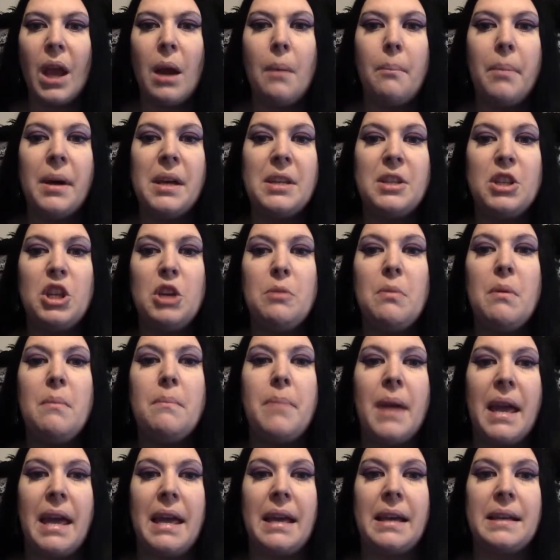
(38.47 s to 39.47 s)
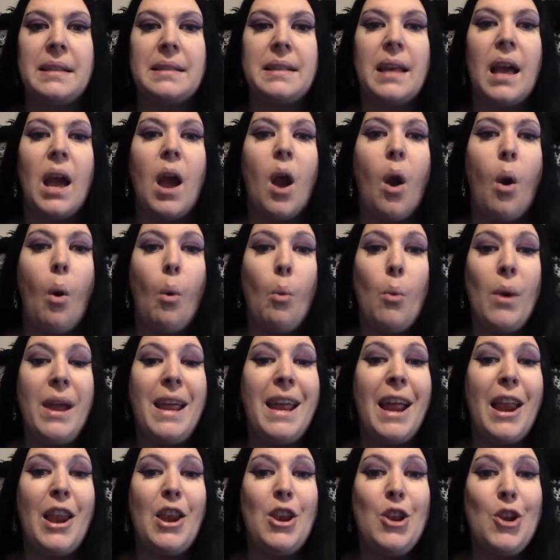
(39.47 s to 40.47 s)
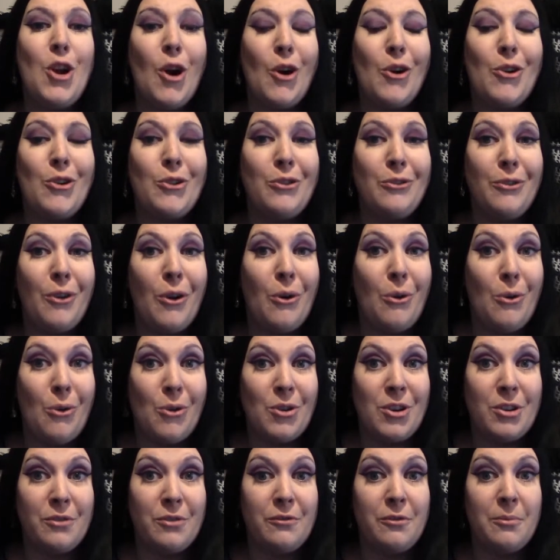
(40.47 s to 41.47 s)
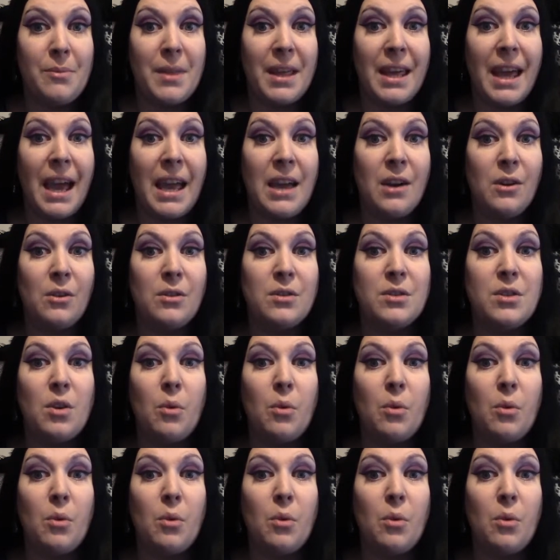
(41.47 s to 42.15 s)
But as human beings, we long for order from the chaos